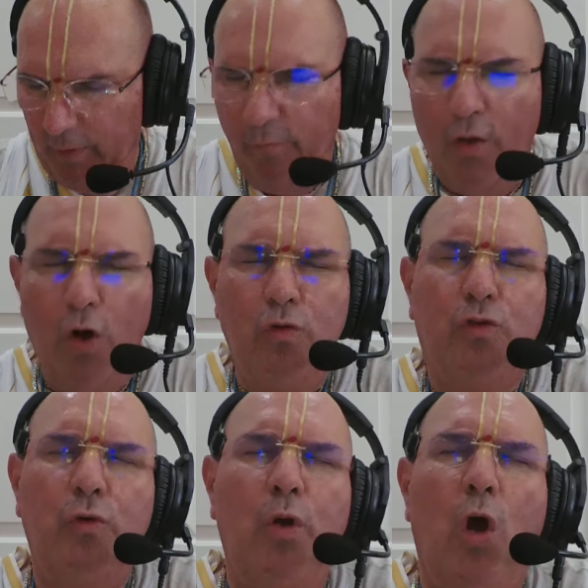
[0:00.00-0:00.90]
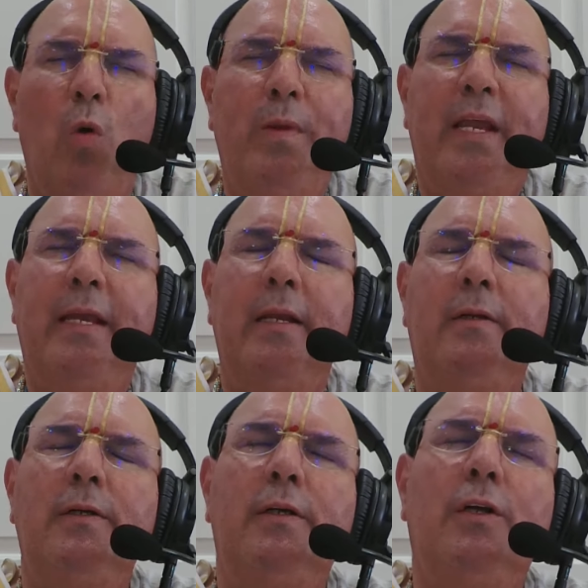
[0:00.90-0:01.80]
Those who know me,
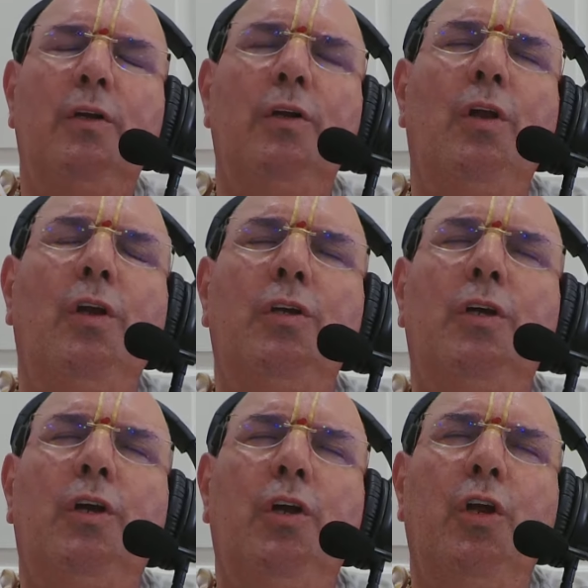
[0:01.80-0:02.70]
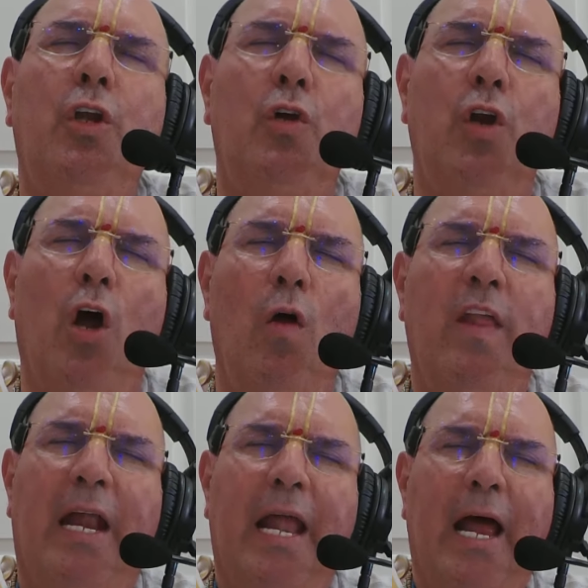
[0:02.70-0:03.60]
you know
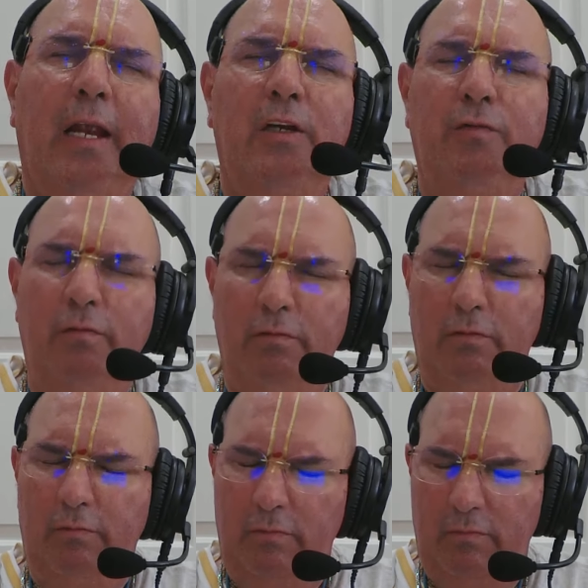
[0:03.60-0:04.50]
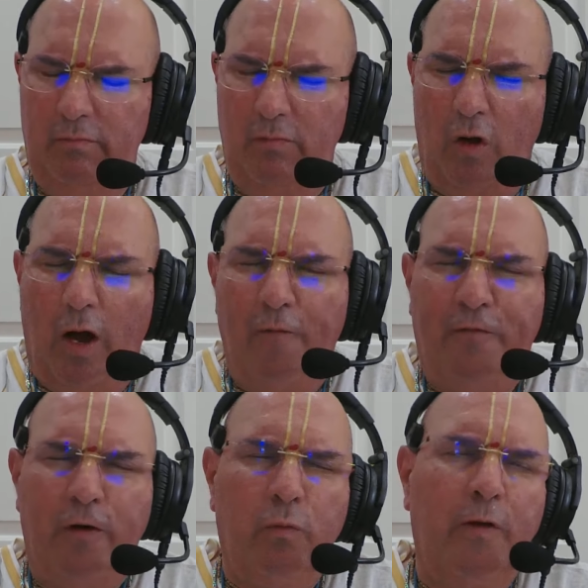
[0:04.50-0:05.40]
that I
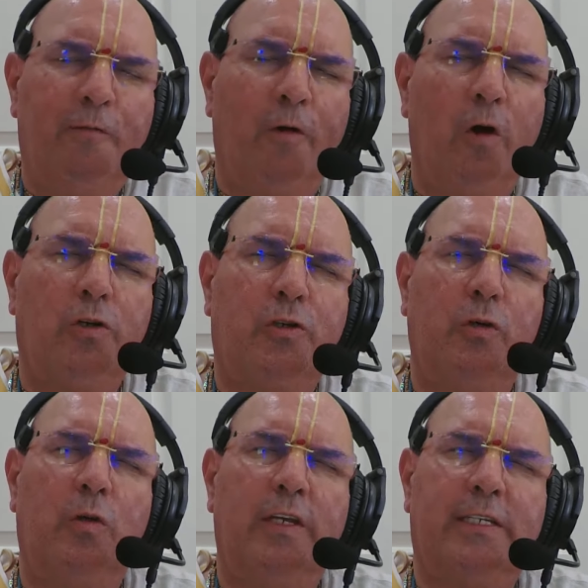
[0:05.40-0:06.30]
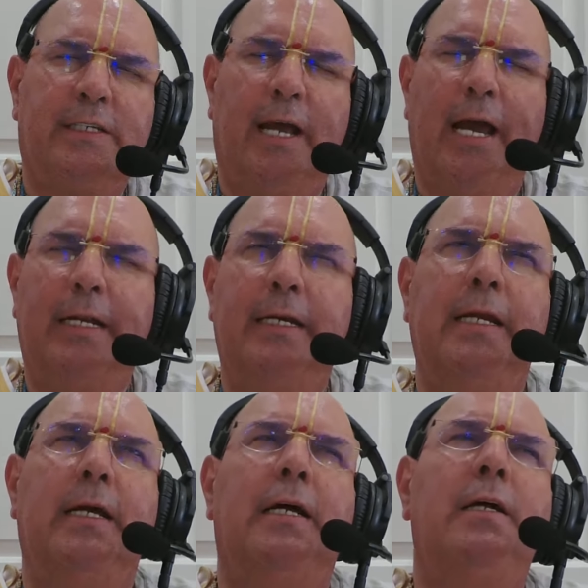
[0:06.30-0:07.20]
often refer to this
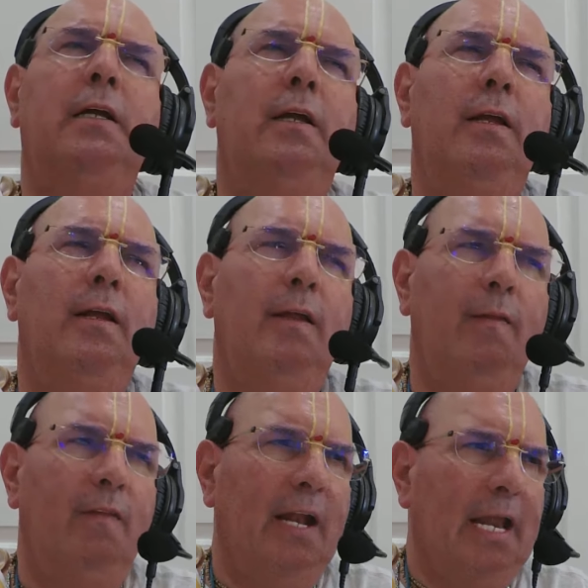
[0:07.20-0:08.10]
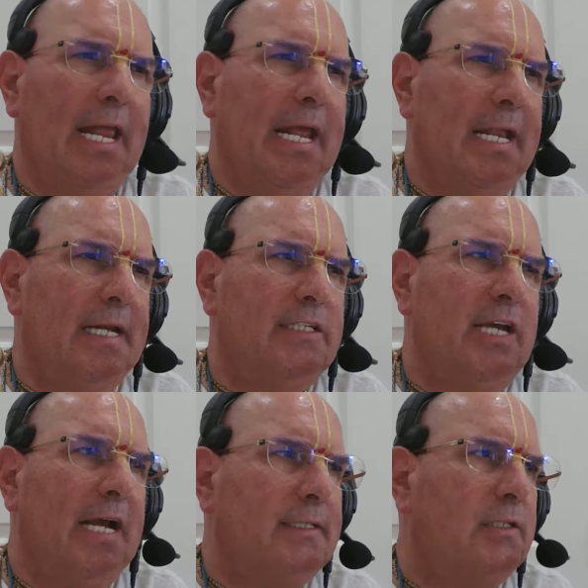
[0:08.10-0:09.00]
idea that I get a
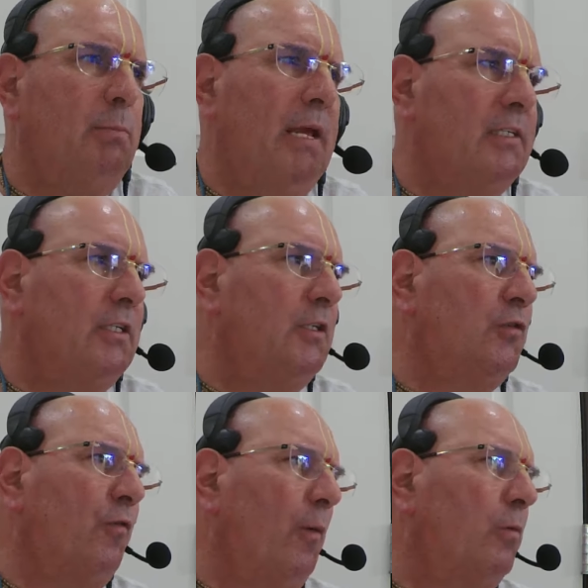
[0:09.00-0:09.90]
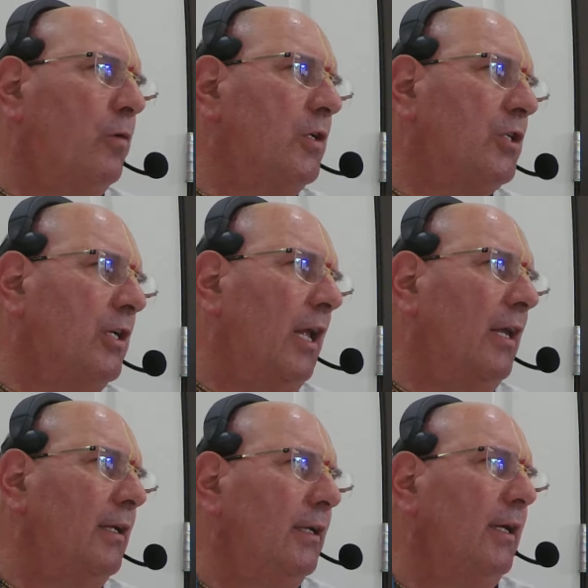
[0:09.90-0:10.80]
text message from
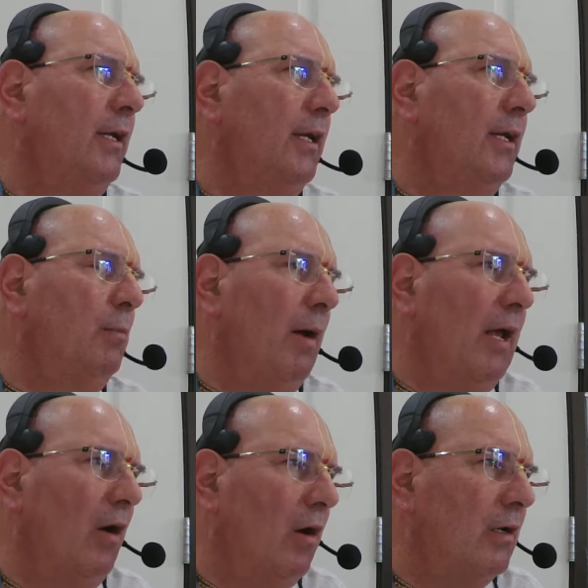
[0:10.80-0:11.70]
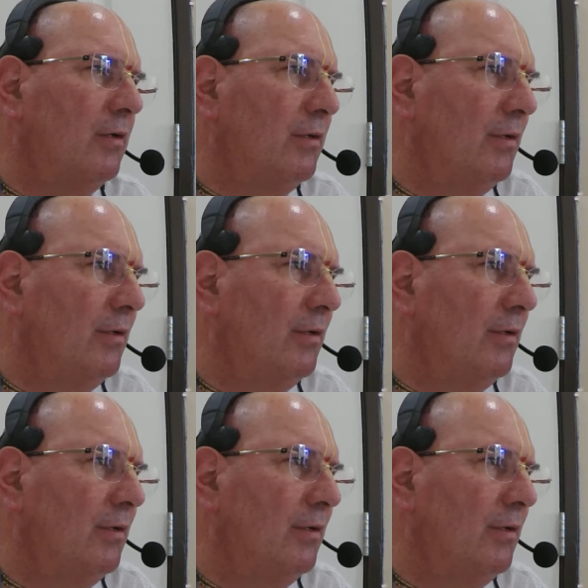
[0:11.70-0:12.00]
Krishna in my heart.